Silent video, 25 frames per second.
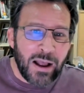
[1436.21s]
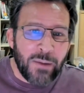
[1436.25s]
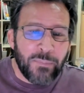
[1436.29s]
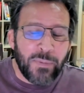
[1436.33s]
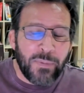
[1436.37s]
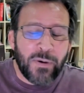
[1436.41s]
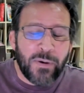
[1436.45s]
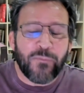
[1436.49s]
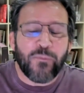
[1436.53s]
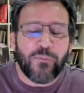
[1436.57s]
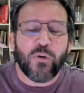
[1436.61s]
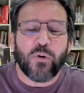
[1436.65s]

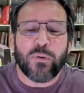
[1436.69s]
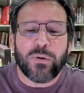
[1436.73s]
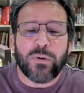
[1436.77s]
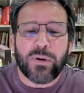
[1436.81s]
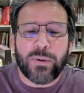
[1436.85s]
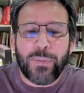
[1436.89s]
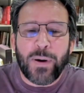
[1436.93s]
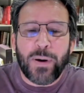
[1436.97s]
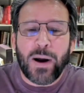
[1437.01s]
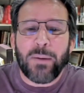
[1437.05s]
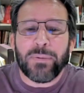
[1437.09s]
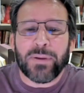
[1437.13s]
but for
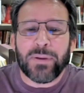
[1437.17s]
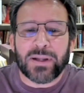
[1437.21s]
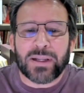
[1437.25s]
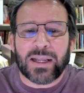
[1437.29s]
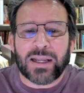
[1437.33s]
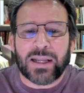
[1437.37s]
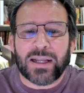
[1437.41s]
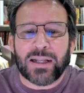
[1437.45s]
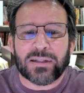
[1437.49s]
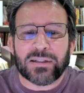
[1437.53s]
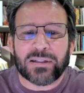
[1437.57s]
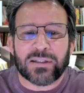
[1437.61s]

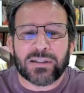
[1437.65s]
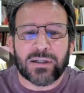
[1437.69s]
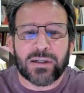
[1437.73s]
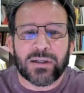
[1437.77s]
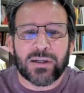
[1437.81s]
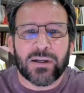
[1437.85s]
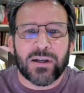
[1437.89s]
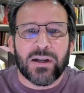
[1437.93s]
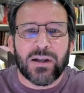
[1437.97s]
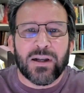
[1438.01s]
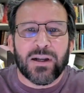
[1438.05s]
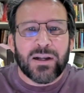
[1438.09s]
Republicans,
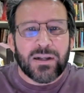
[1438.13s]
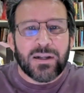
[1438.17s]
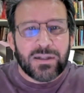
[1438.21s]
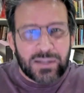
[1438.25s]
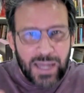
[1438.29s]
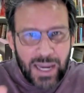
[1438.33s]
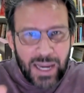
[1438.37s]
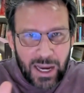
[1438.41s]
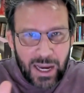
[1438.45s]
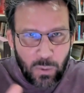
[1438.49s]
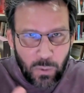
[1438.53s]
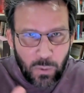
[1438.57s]

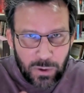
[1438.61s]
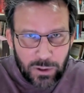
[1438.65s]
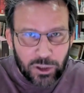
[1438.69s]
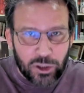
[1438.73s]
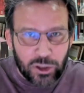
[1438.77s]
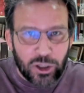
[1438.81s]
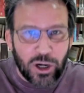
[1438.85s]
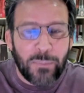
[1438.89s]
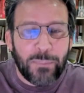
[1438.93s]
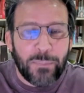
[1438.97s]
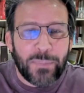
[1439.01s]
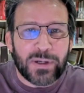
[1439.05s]
take what
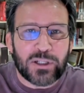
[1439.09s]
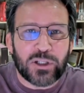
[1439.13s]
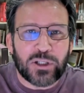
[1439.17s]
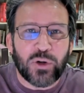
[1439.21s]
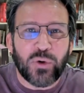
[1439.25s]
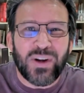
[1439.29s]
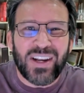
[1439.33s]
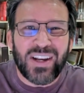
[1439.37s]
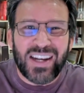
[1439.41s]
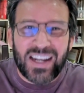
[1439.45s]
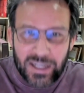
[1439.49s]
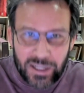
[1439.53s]
Trump is
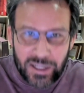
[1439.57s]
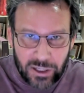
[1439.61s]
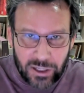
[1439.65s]
doing and